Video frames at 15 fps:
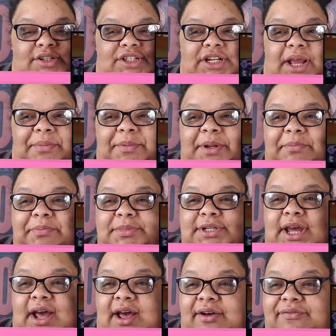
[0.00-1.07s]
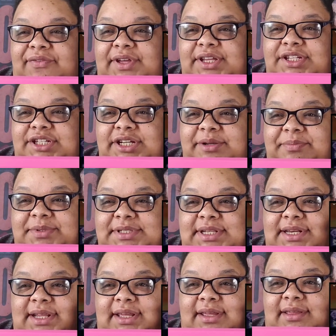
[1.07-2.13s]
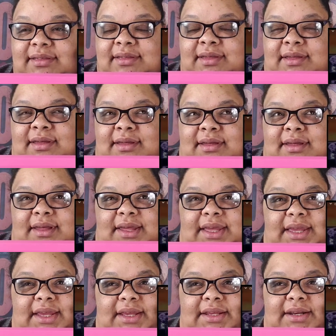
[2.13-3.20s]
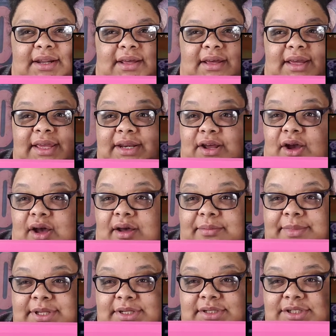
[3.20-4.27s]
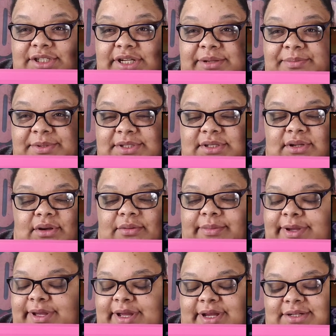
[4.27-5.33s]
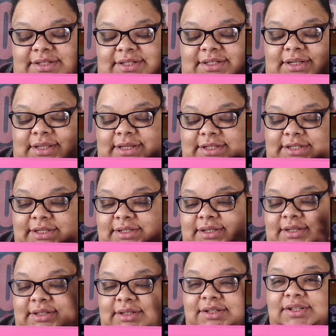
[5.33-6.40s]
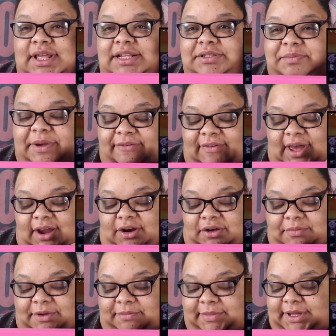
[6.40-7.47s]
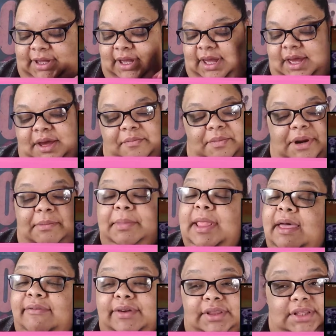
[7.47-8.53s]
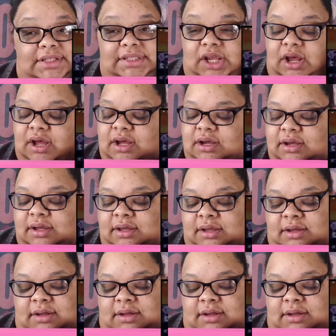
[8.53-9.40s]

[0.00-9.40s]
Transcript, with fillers: chopped up toffee chips in it and and almond chips. Oh my gosh, it's delicious. So that's my fat girl moment. But I'm loving the song.